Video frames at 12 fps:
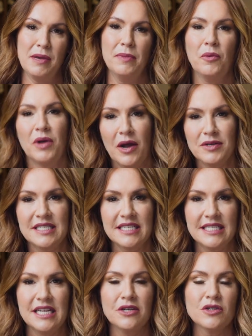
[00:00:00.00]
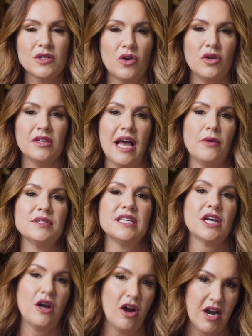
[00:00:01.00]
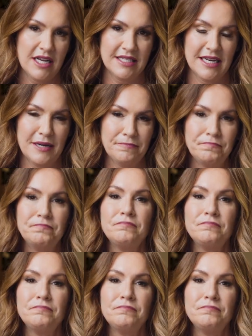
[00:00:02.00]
but when I was 16 years old, I was in a car accident.